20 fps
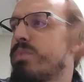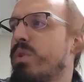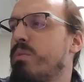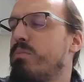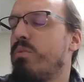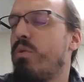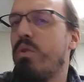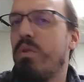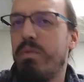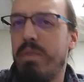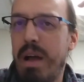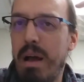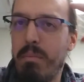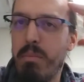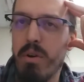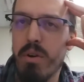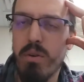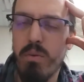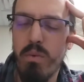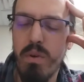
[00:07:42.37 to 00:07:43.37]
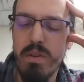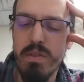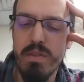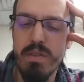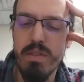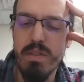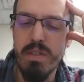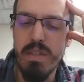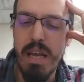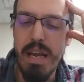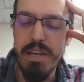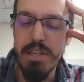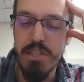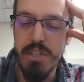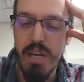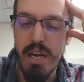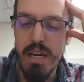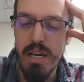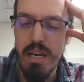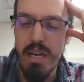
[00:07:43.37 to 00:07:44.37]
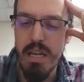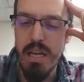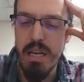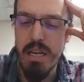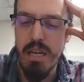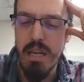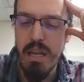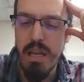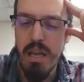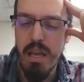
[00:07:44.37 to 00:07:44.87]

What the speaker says: moral fabric was instantiated in